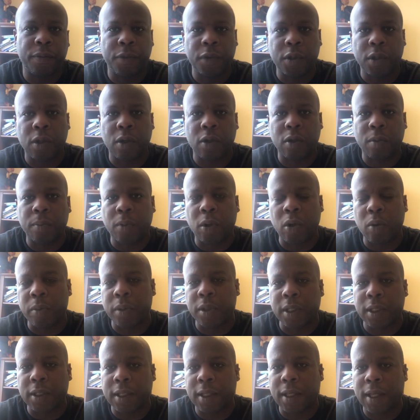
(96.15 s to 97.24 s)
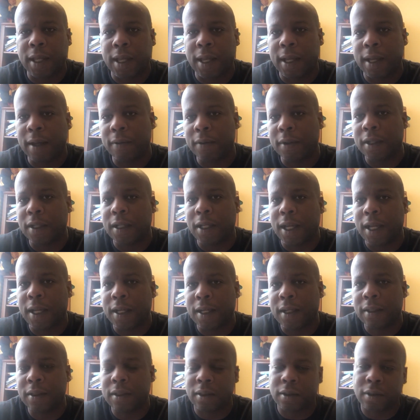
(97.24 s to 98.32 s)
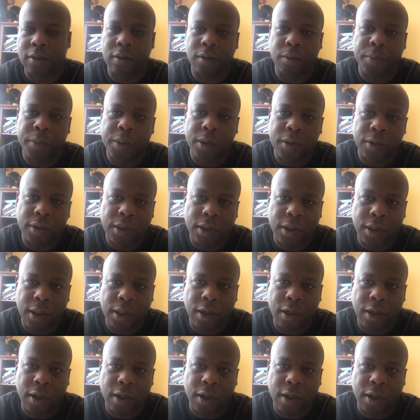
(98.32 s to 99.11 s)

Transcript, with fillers: you know, the moment that they have the class, because in the military,